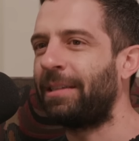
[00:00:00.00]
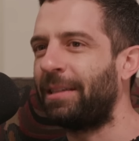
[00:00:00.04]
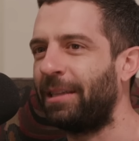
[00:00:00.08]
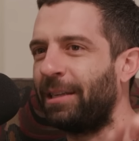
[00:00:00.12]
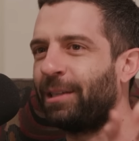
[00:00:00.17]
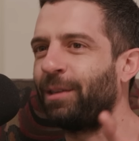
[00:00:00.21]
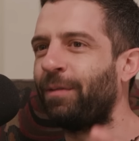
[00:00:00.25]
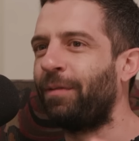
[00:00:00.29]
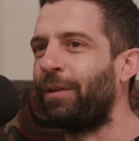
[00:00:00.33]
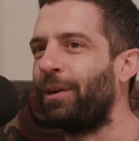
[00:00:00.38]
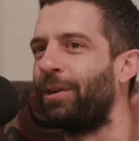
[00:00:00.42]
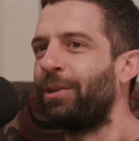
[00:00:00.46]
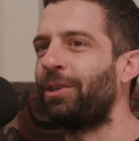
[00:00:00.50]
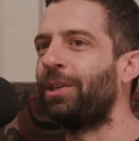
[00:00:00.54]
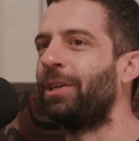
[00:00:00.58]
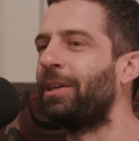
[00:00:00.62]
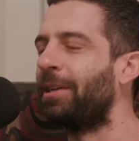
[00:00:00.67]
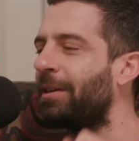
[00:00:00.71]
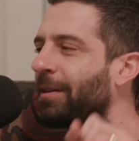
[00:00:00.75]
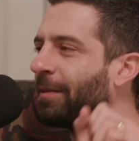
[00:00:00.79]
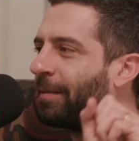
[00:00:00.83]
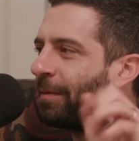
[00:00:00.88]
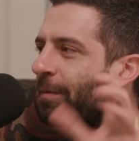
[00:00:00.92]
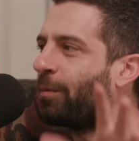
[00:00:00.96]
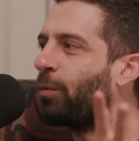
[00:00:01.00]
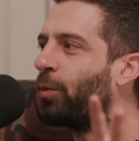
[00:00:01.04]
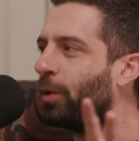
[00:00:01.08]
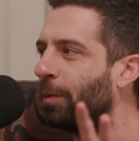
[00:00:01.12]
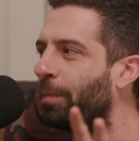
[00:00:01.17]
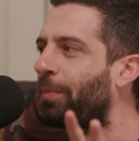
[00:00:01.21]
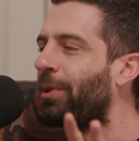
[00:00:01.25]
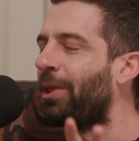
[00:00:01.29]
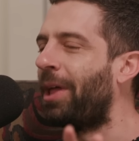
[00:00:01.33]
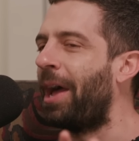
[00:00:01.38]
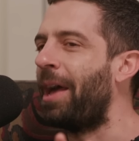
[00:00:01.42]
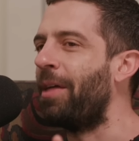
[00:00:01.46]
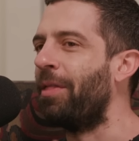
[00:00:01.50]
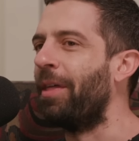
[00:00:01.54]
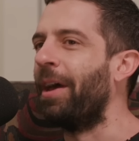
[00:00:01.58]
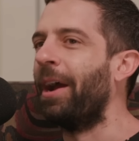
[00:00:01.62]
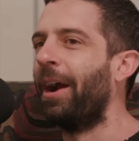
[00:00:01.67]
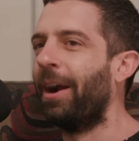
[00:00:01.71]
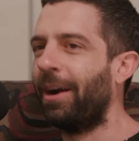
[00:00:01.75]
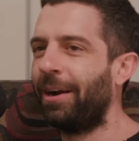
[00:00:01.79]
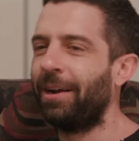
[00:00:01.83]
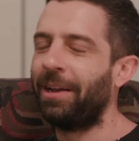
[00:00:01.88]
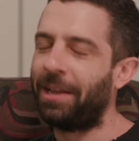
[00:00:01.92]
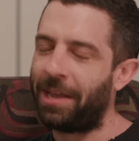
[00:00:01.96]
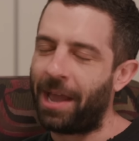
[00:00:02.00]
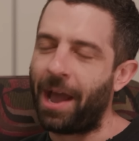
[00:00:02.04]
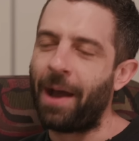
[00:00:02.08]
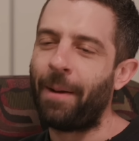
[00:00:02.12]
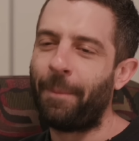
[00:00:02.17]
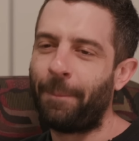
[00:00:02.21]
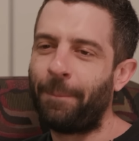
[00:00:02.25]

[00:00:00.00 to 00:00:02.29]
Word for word: this version would, would go hard. There. Yeah.